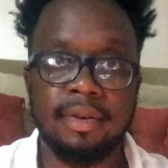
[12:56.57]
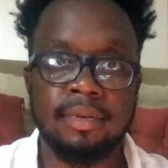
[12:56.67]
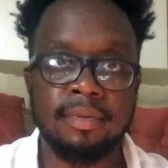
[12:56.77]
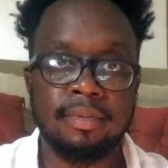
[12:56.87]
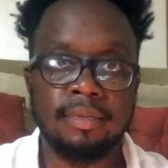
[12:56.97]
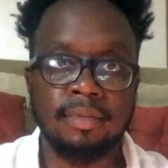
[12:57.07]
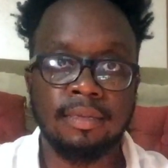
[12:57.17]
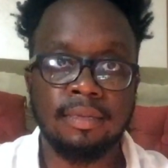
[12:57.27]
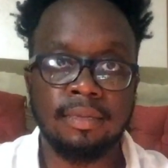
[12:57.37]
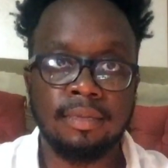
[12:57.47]

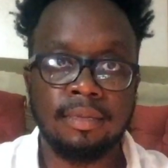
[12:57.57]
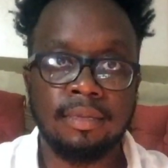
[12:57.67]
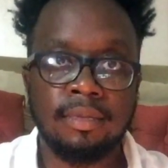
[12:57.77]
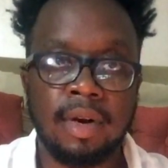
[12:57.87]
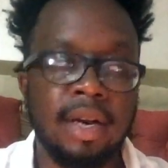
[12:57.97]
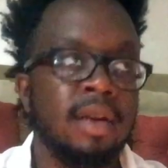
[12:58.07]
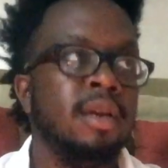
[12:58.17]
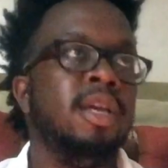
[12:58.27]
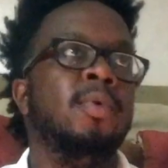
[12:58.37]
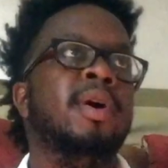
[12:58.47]
Right?
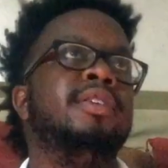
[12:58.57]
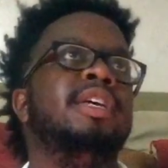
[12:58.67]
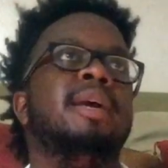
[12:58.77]
You want to